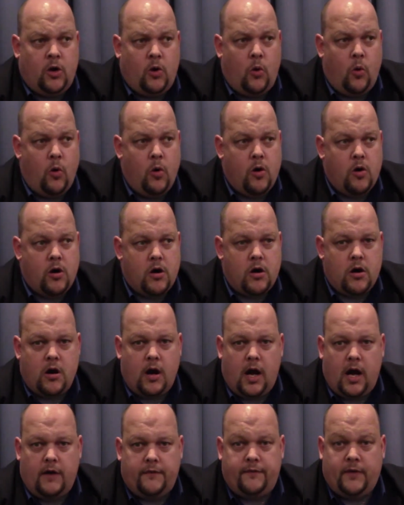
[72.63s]
or
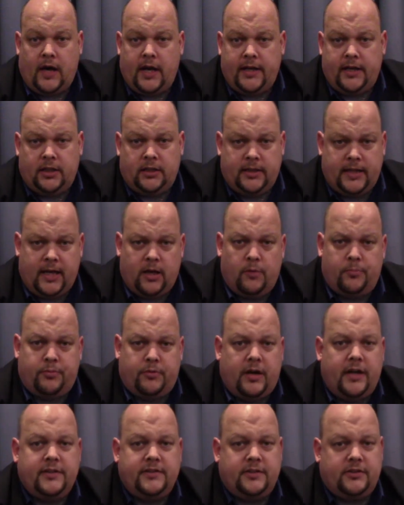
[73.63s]
finding their
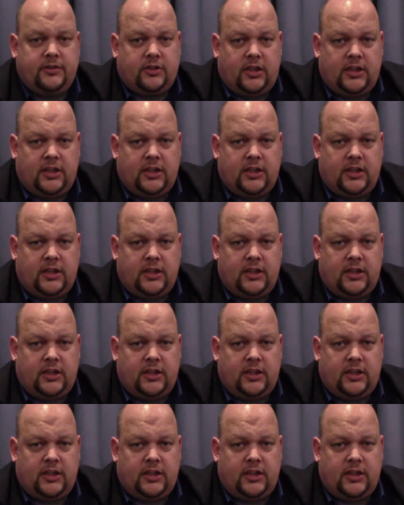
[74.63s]
prices